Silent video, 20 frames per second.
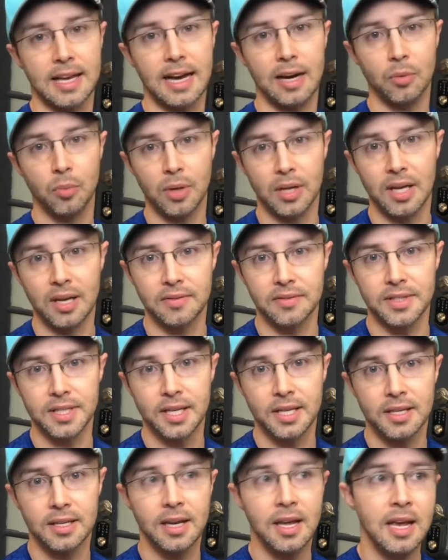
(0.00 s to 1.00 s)
how well I've
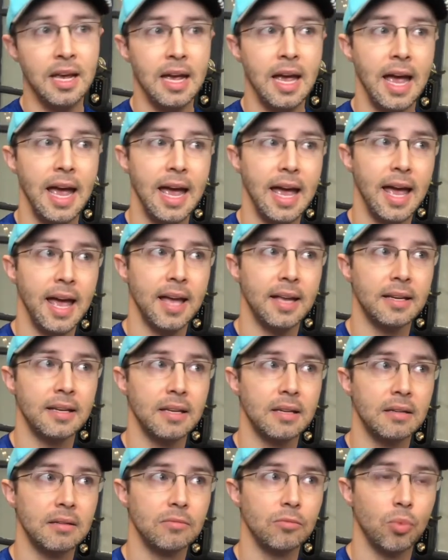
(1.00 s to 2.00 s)
done and
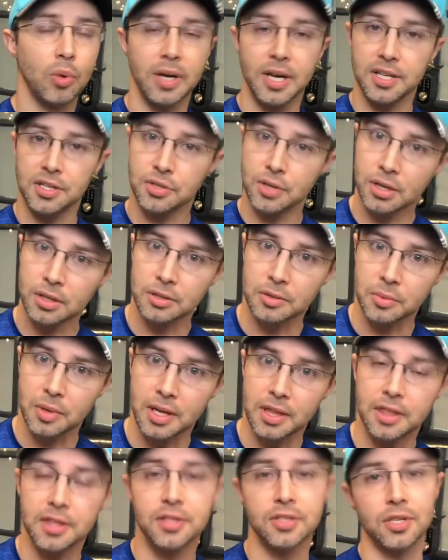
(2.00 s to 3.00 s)
what I struggled
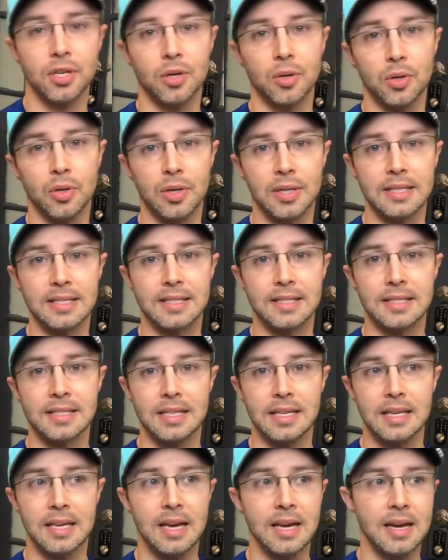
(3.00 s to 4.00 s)
with, so you can
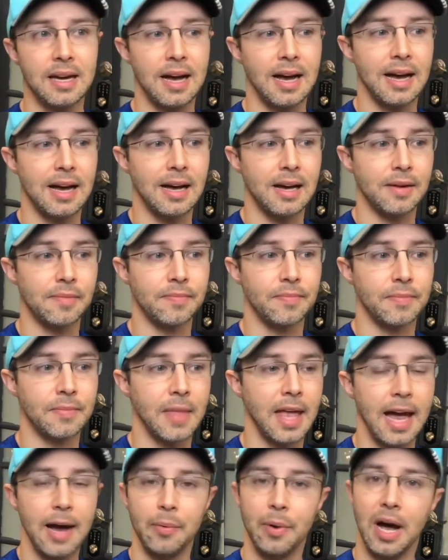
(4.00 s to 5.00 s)
see
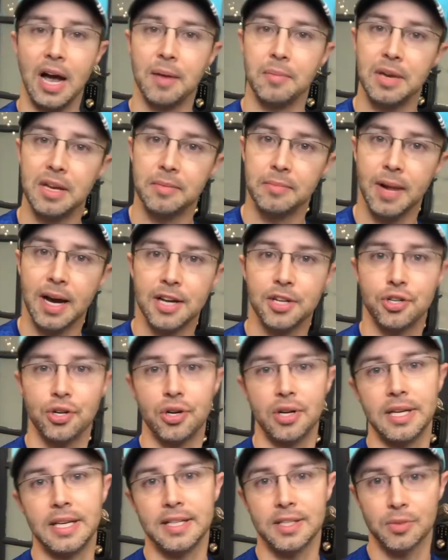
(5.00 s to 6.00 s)
how I made my
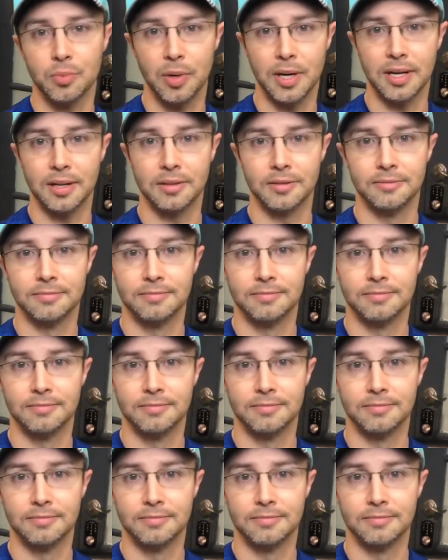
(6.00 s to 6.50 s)
journey as well.